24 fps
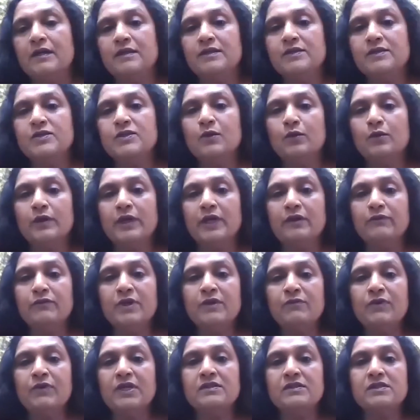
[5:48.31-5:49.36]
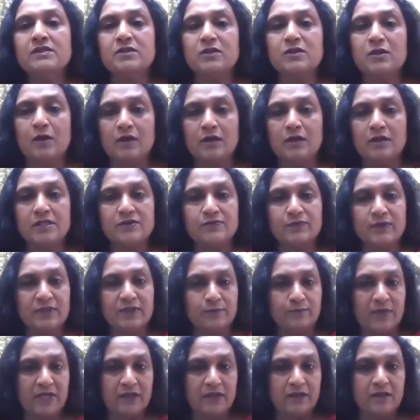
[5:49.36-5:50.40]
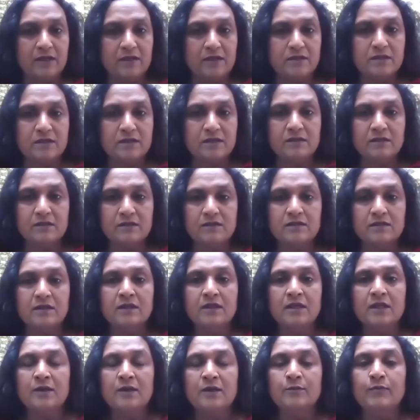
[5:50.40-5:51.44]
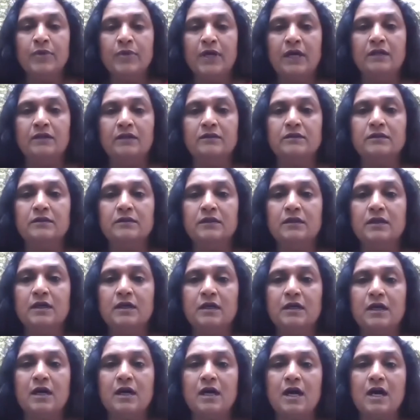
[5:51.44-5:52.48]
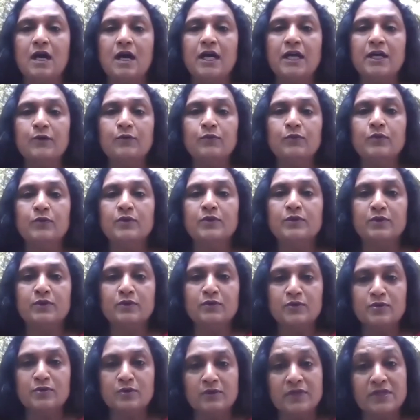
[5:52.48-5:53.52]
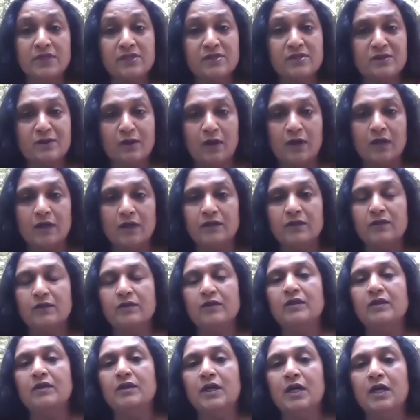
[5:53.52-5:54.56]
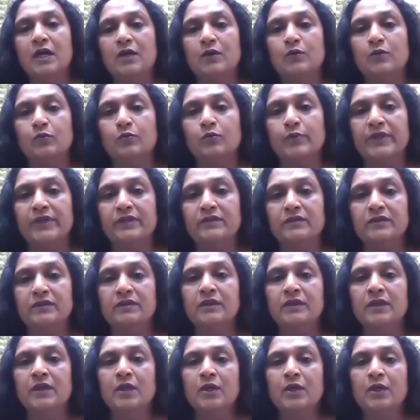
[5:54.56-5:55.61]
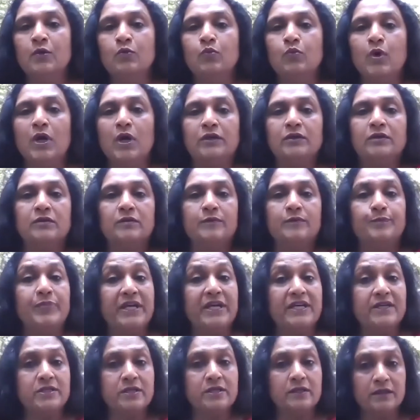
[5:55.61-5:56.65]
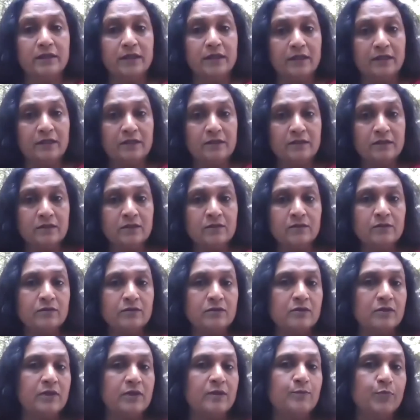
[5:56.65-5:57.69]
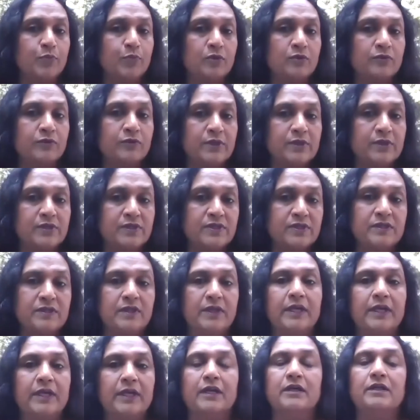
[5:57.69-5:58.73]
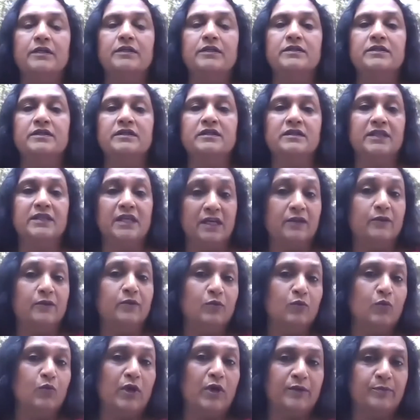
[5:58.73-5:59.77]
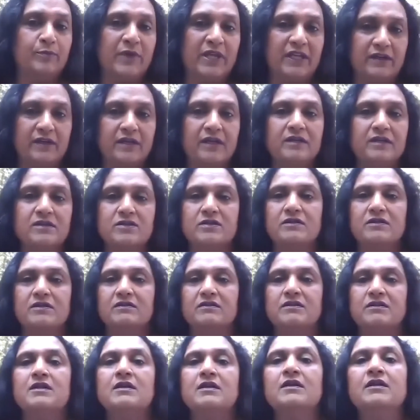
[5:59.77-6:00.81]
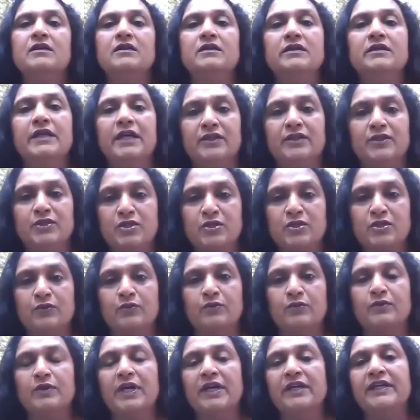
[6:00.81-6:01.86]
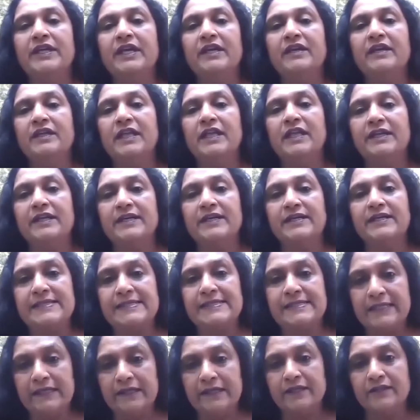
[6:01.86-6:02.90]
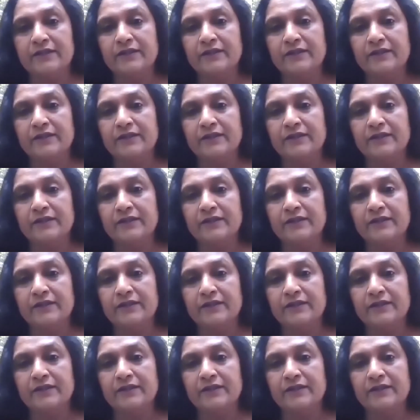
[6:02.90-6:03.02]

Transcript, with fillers: So, everyone starts with medications, hmm. but uh, I would usually start uh, with what patient can do to improve this and then what medication can do. Again, like I said,